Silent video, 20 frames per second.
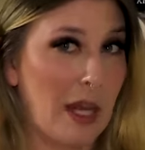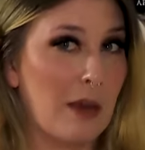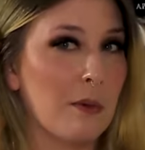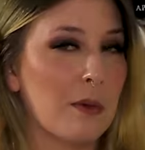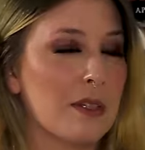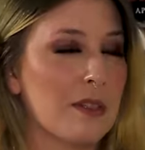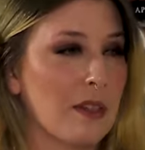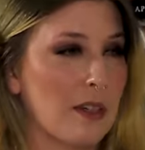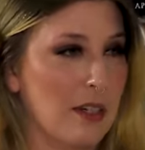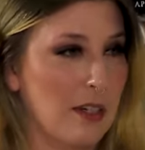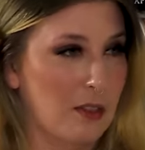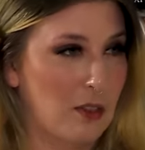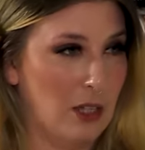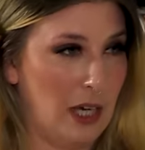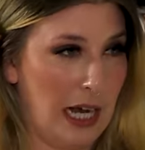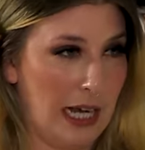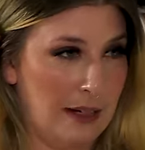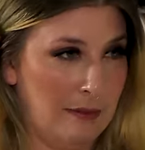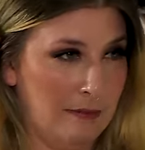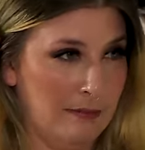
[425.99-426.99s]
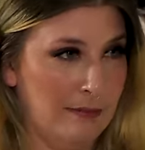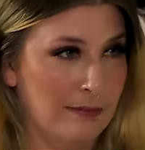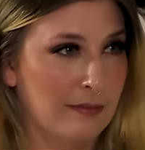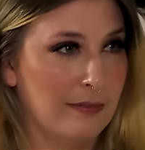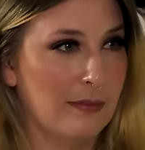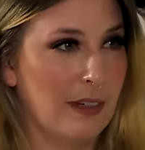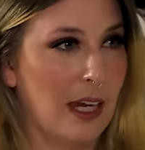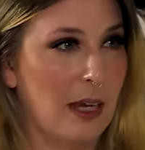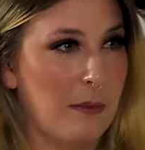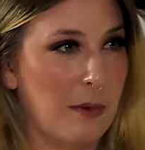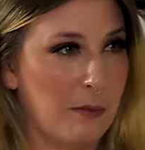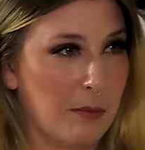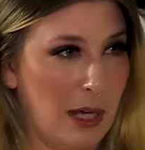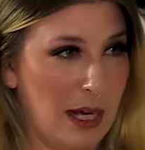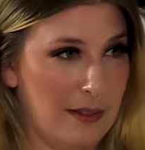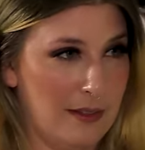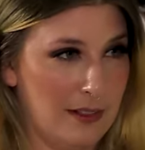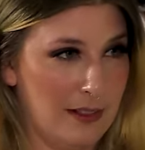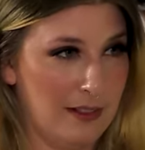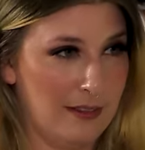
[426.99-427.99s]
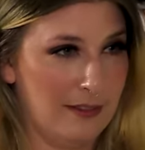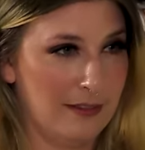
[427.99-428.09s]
That was a good try. I'm impressed.